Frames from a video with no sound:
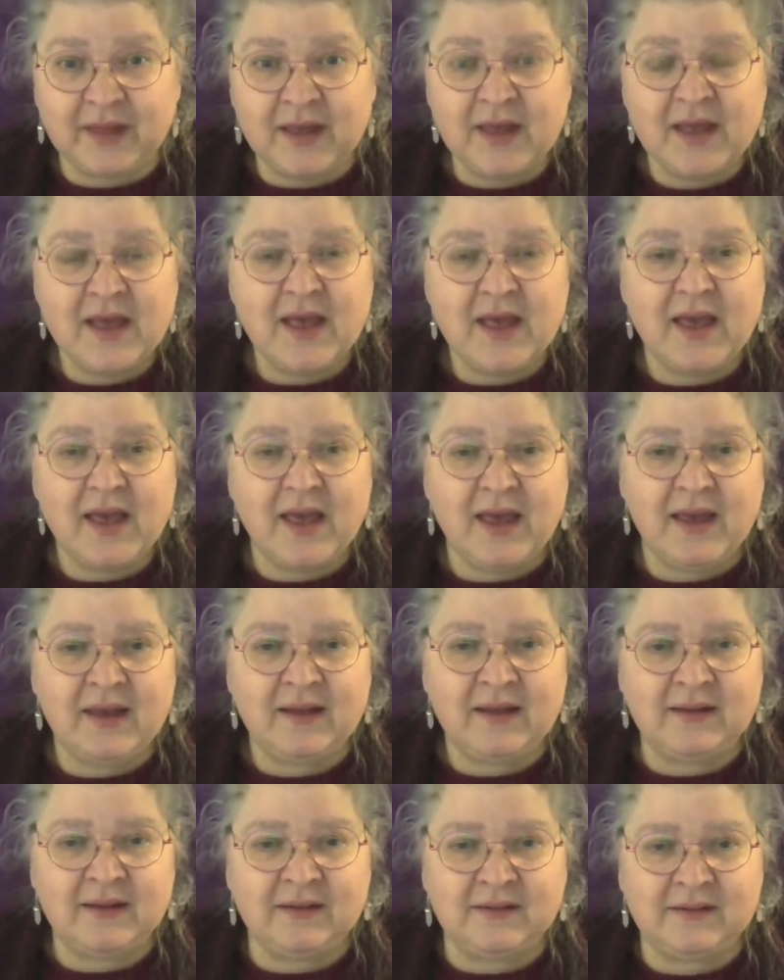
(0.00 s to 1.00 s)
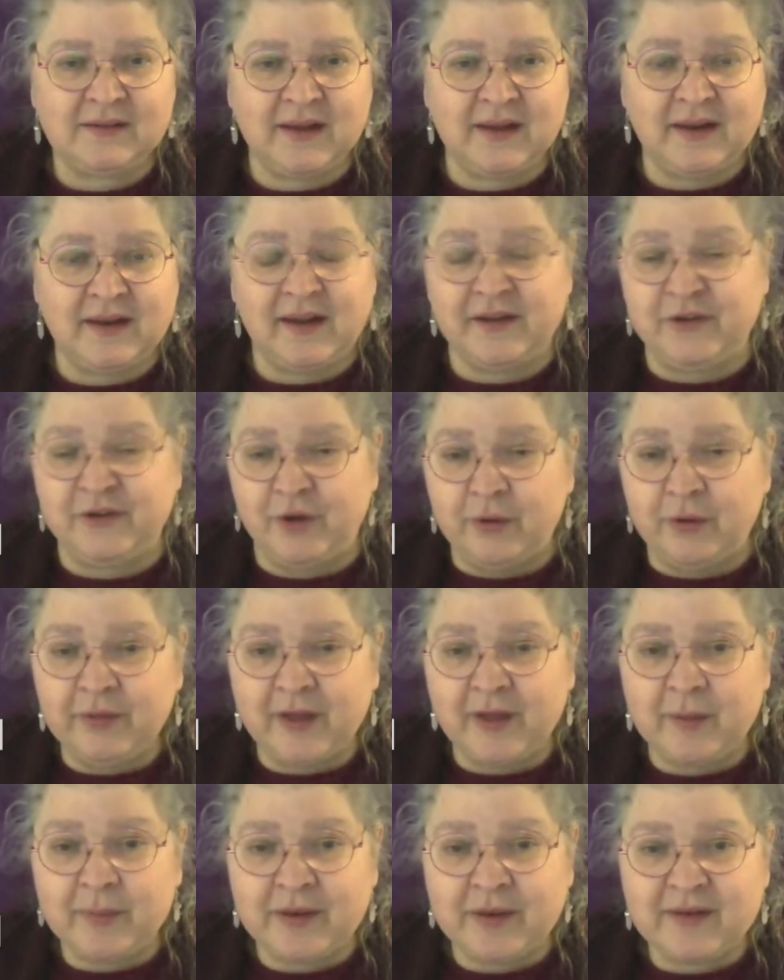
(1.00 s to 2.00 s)
I know that because I've been there and
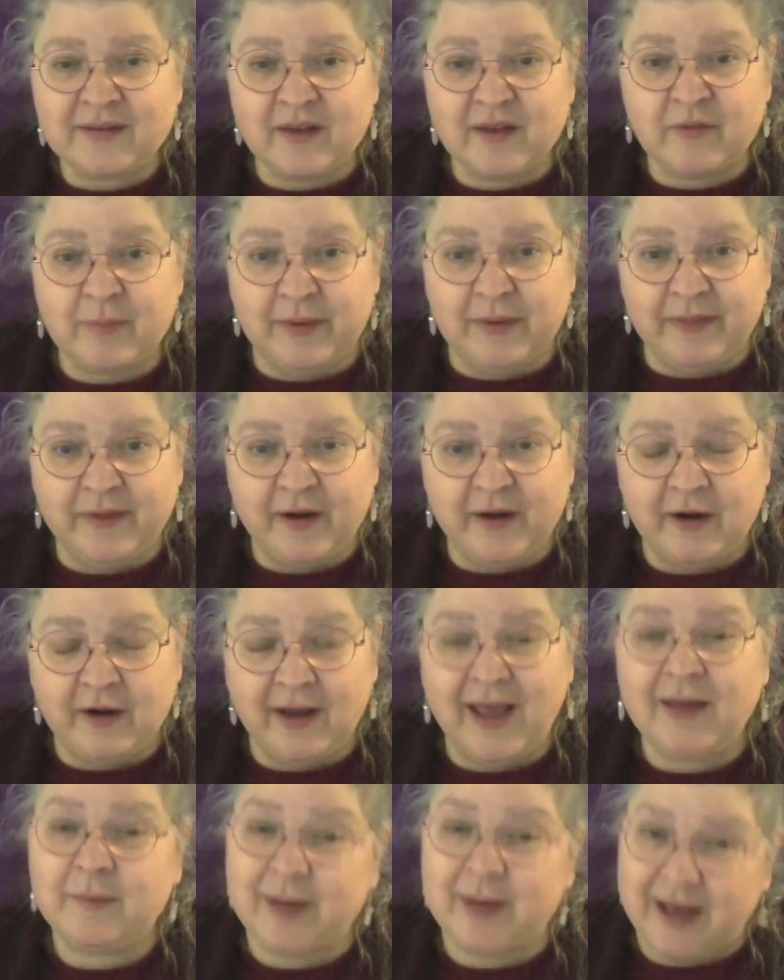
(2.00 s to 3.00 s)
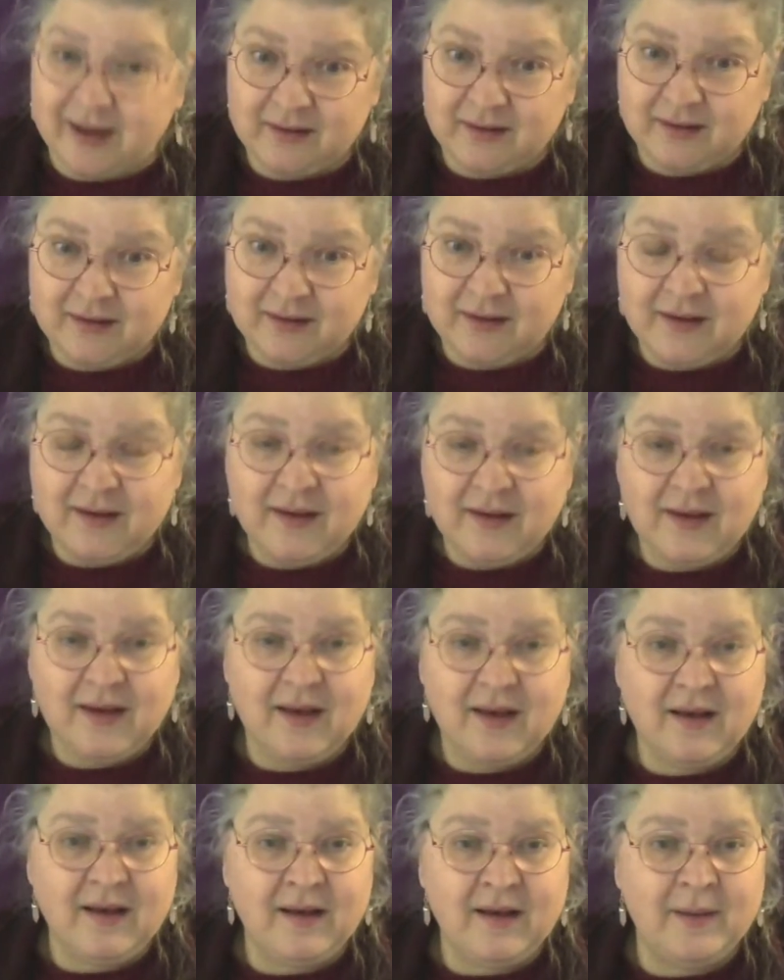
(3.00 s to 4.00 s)
back. Because it
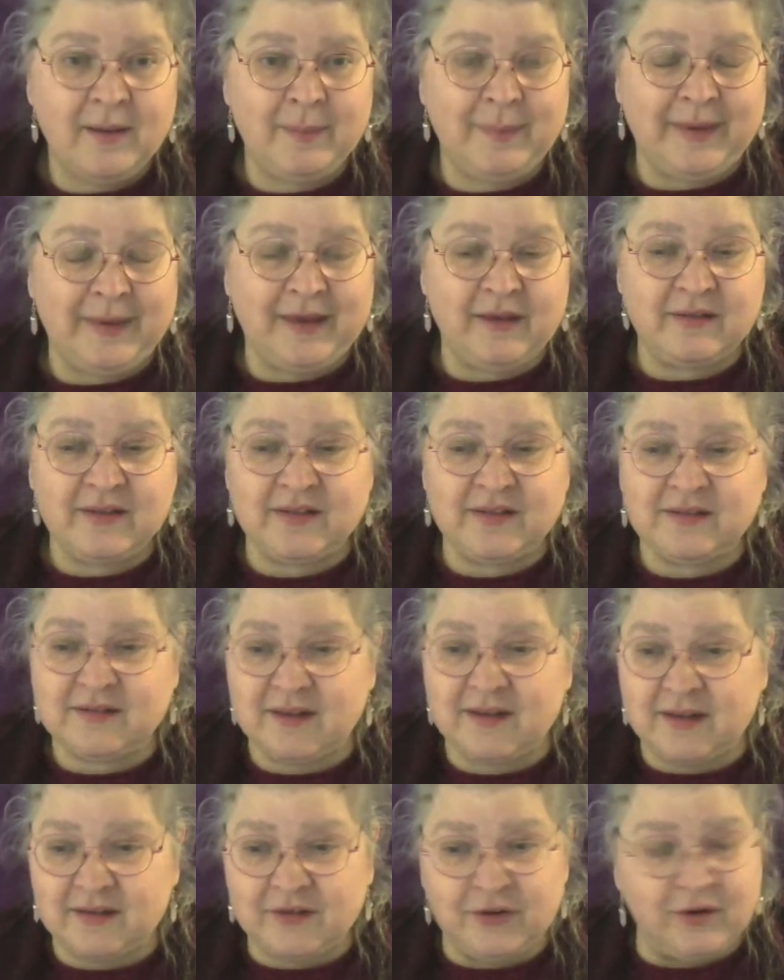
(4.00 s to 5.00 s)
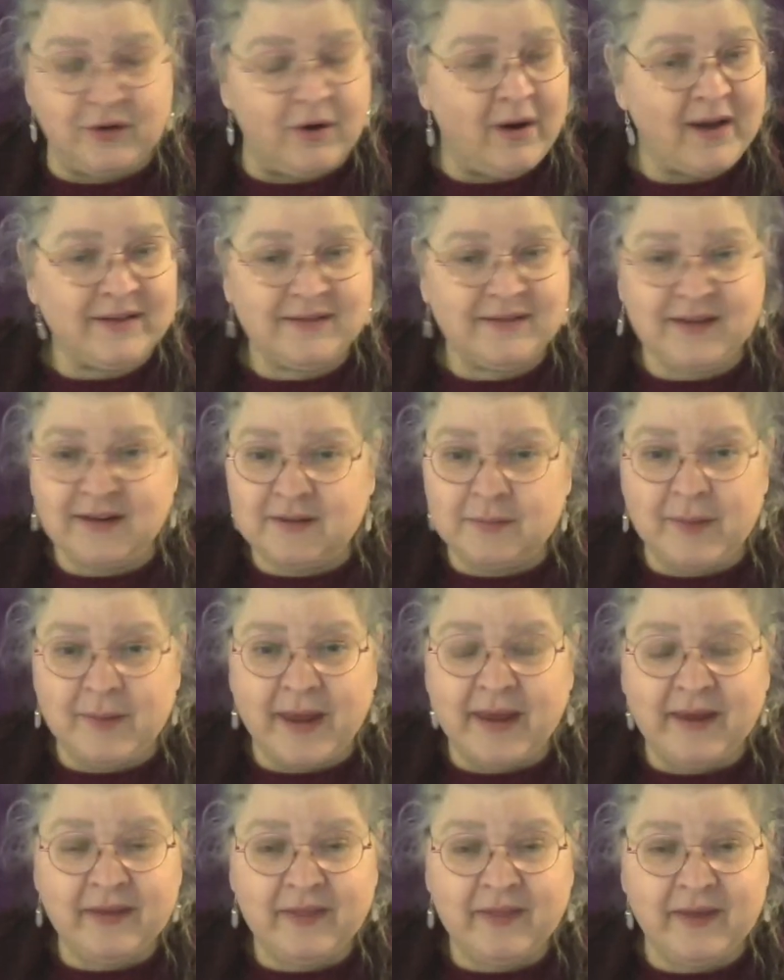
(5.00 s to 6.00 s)
did, I did make
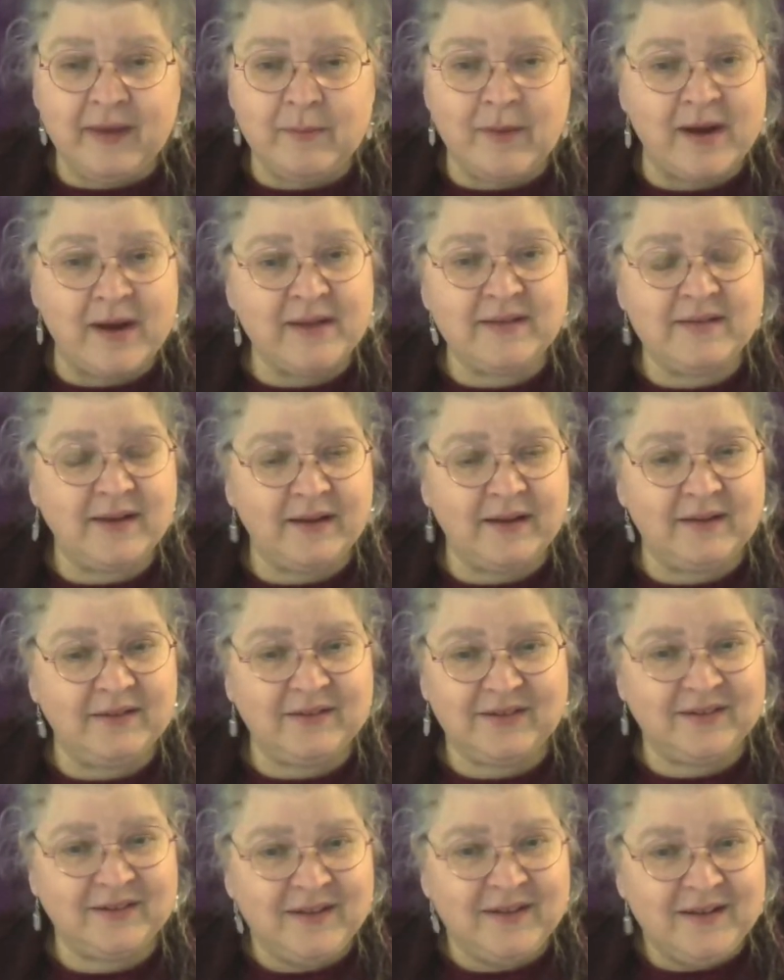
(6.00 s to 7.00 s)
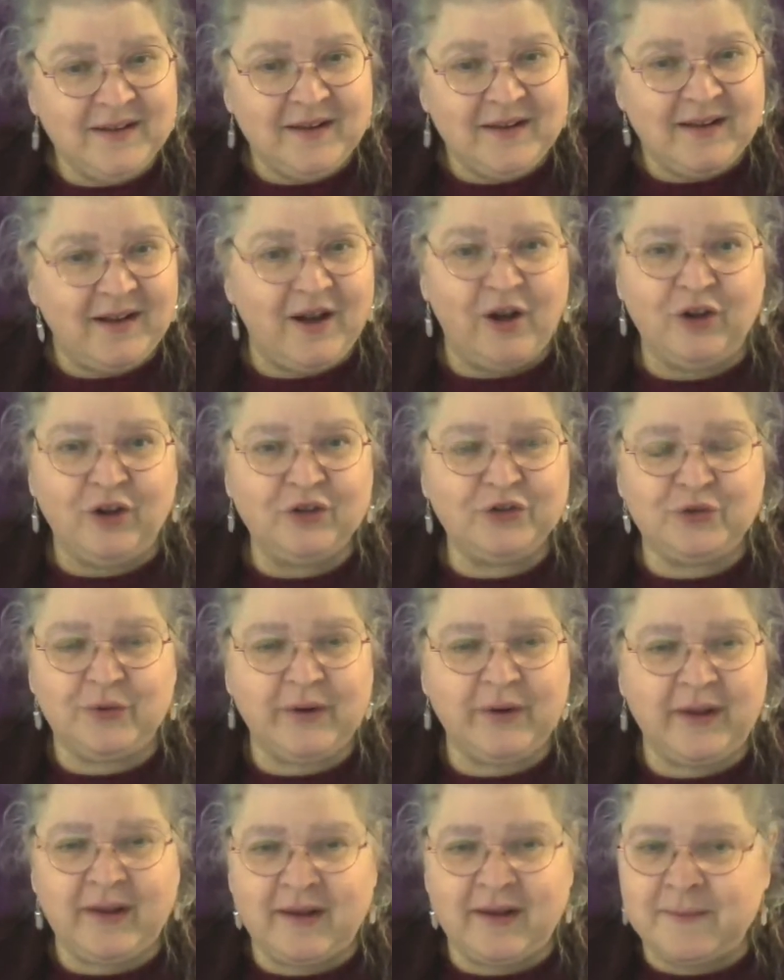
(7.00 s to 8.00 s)
the mindset
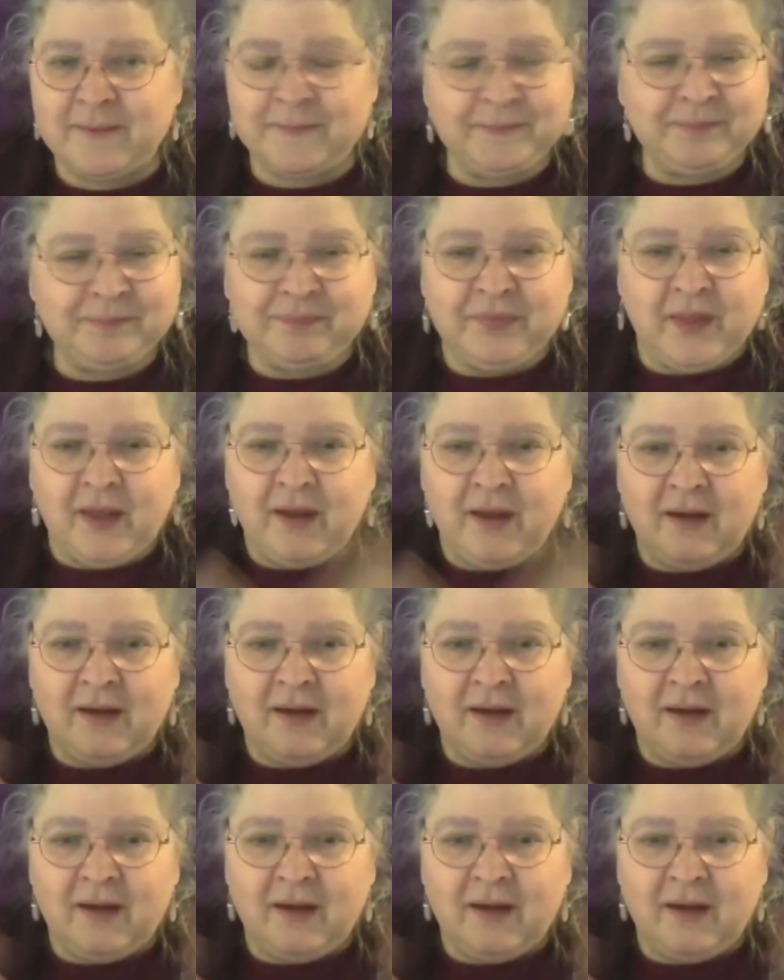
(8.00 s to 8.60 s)
altering